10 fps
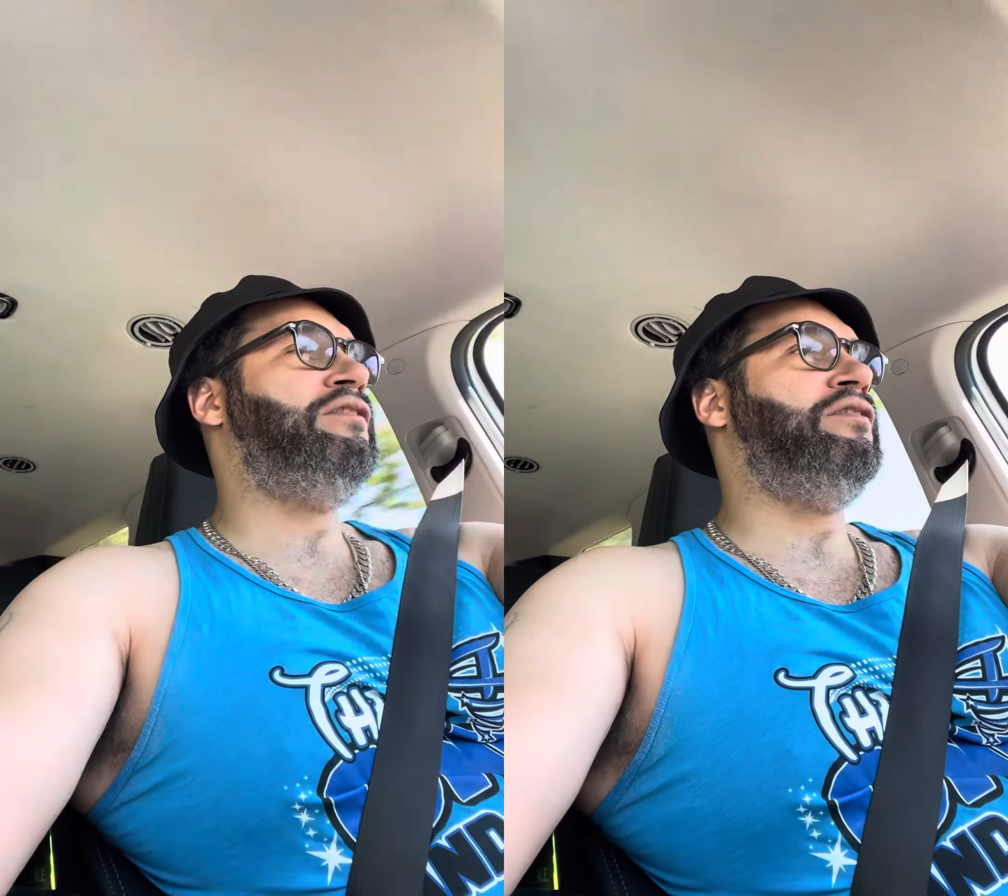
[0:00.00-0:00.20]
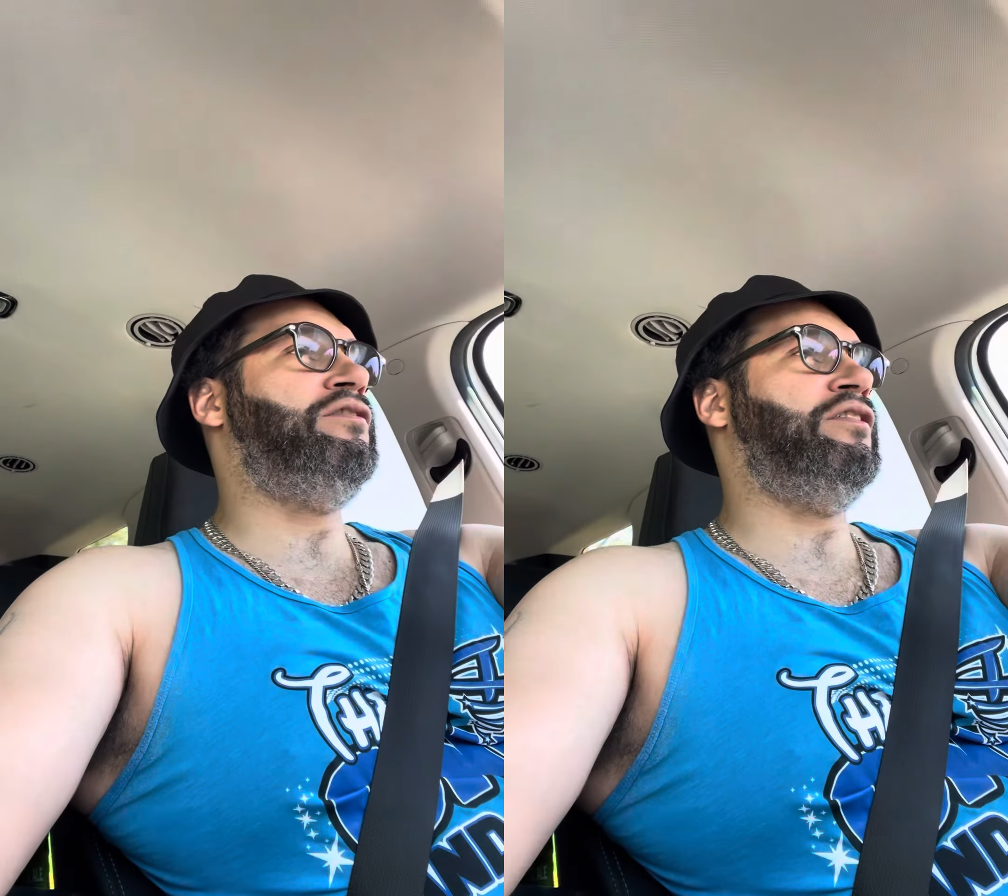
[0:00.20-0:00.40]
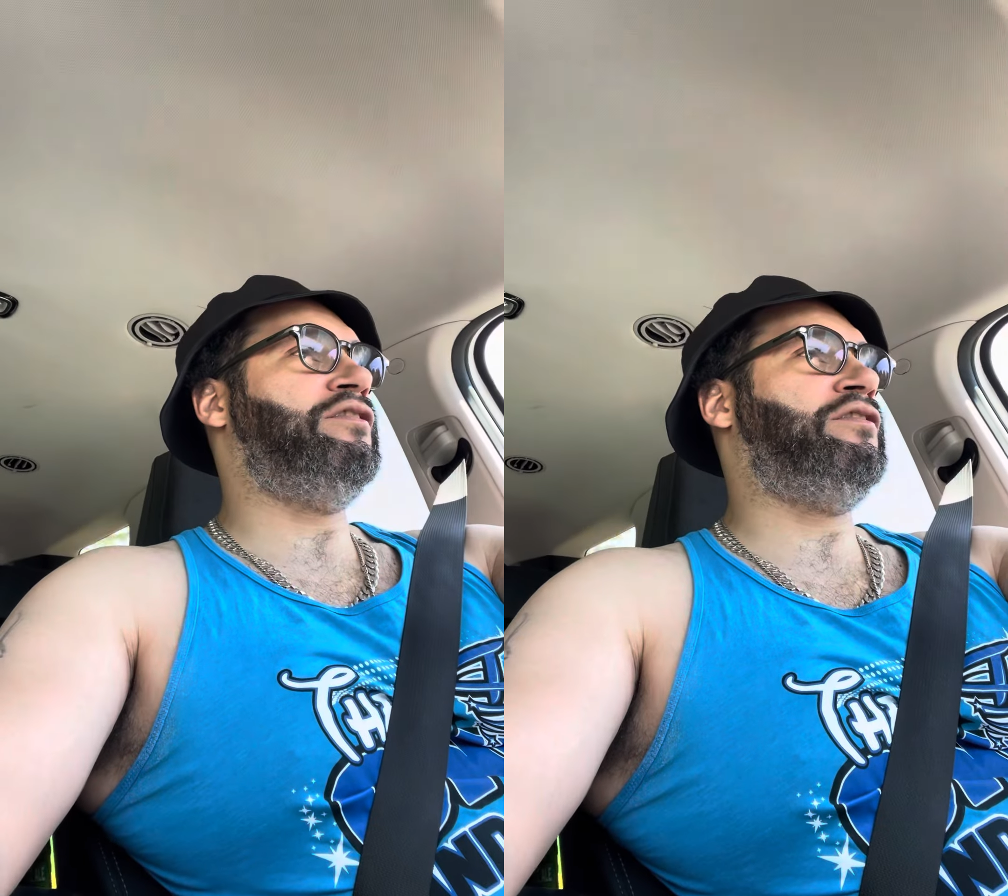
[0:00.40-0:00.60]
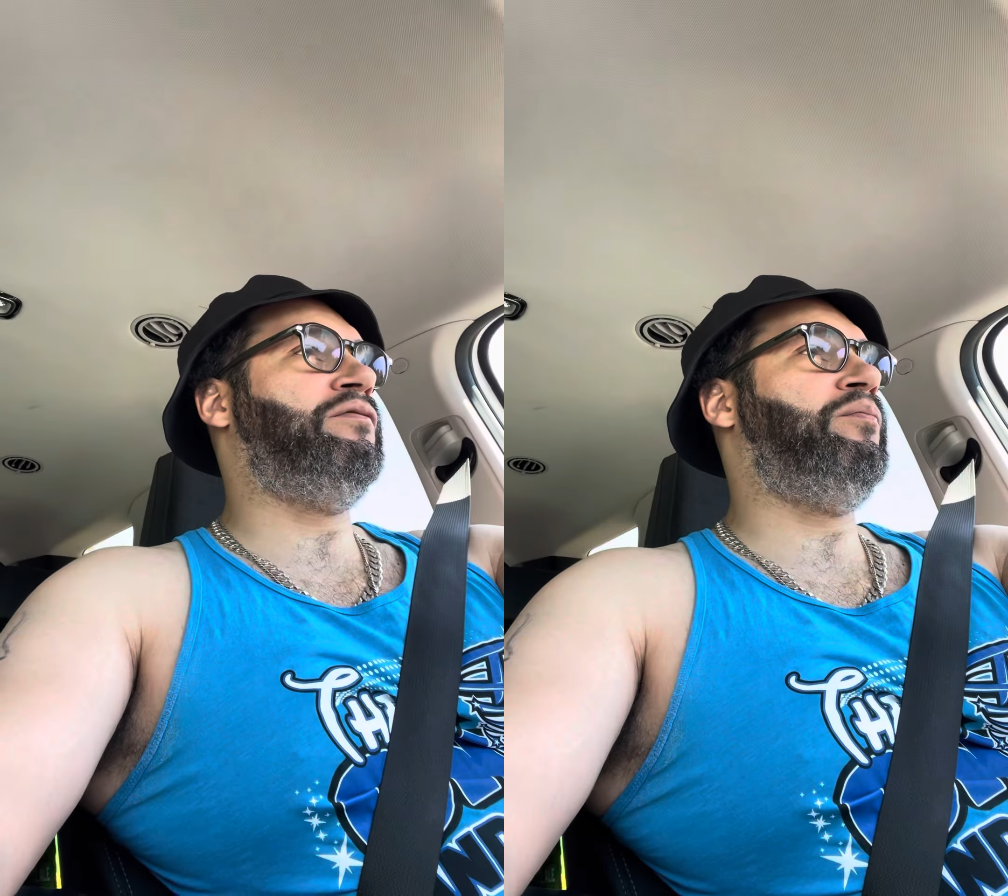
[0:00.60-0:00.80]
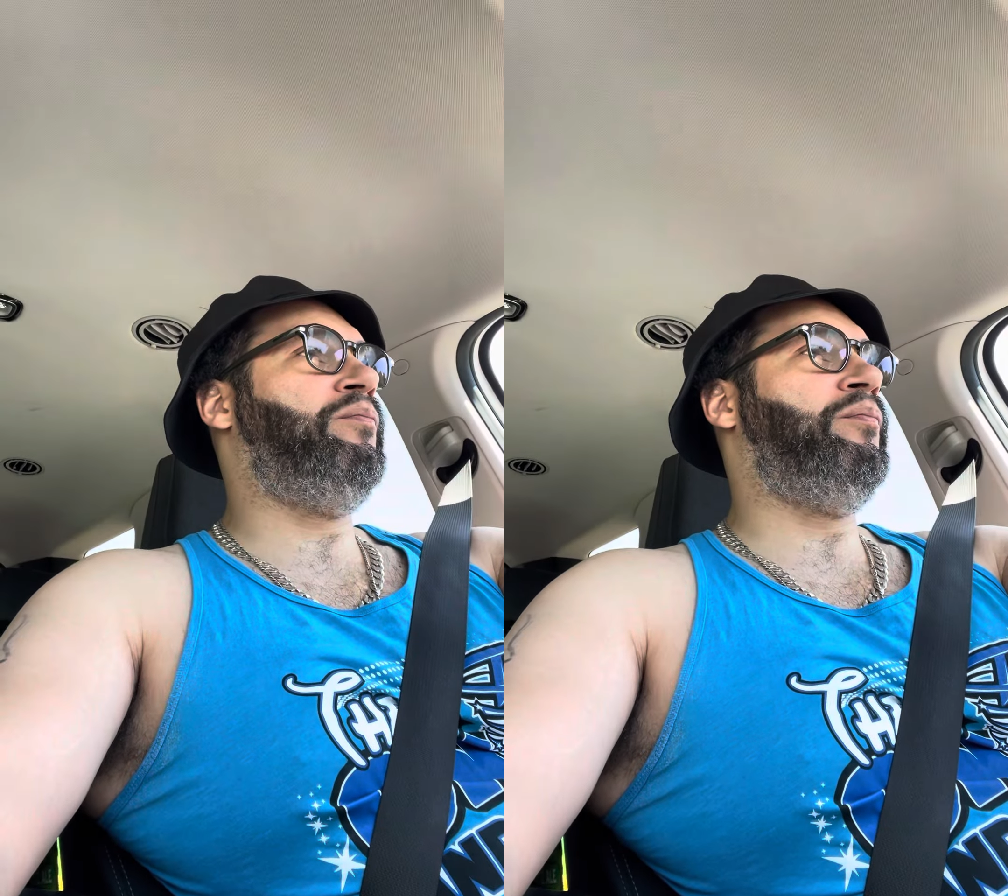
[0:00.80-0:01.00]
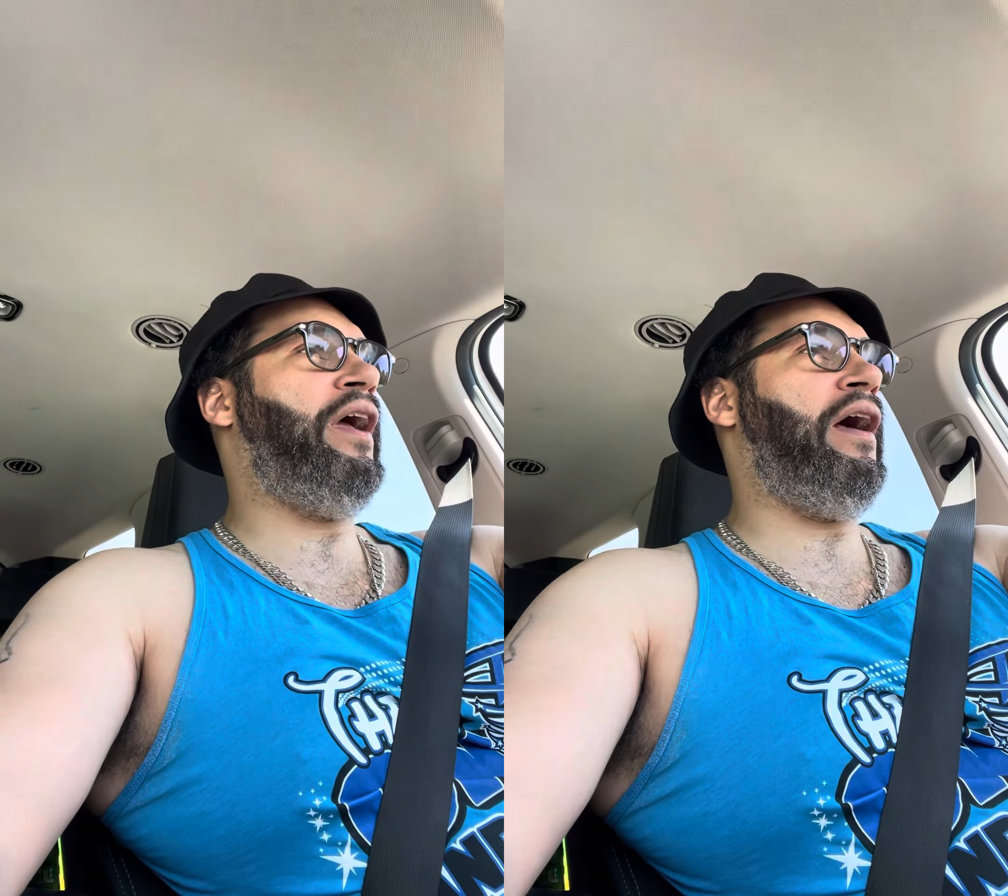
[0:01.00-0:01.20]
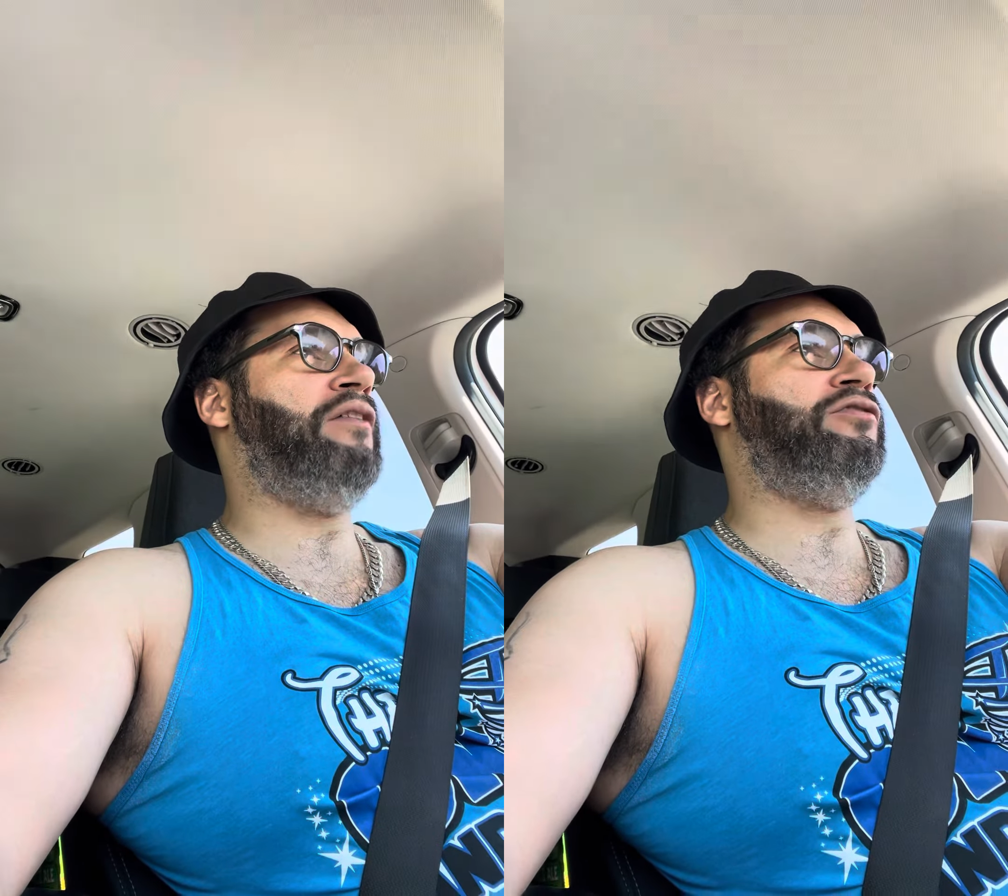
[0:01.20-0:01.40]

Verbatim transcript: just pound